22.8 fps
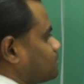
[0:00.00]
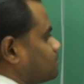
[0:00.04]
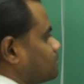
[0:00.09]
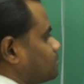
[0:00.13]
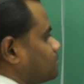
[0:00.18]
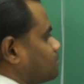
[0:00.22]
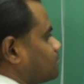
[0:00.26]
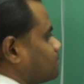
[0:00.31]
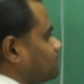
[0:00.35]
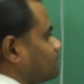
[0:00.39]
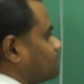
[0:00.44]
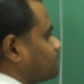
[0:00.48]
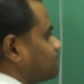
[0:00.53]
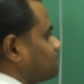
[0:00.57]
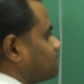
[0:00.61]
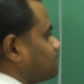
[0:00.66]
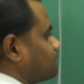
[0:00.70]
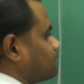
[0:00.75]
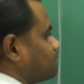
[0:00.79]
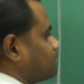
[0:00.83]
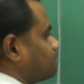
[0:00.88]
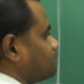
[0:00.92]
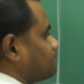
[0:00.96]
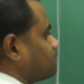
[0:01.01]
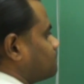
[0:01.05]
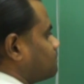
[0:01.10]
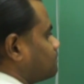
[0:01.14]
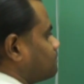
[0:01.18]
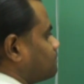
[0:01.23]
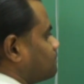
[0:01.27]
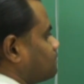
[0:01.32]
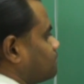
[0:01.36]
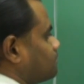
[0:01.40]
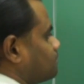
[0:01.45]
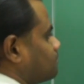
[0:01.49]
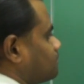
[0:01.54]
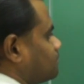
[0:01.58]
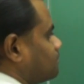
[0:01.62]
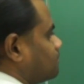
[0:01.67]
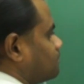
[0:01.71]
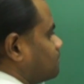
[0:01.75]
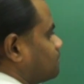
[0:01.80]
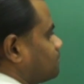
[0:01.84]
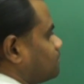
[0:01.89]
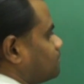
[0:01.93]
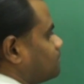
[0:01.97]

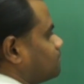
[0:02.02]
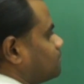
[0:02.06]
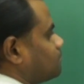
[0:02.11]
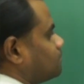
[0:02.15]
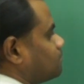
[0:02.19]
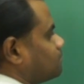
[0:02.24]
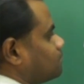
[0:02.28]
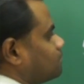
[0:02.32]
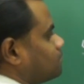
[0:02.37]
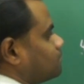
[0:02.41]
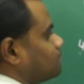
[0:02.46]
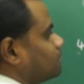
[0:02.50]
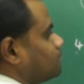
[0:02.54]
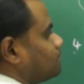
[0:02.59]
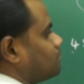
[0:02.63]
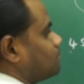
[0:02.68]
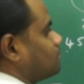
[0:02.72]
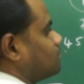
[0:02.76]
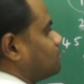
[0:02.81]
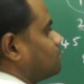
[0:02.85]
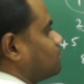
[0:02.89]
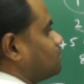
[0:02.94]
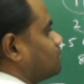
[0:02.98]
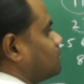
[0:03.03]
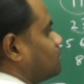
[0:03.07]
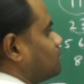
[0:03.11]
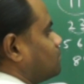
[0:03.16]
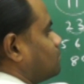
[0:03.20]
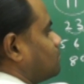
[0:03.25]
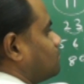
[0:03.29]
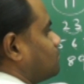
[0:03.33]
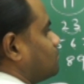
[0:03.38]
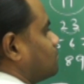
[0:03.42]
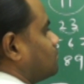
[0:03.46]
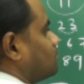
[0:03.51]
(silence)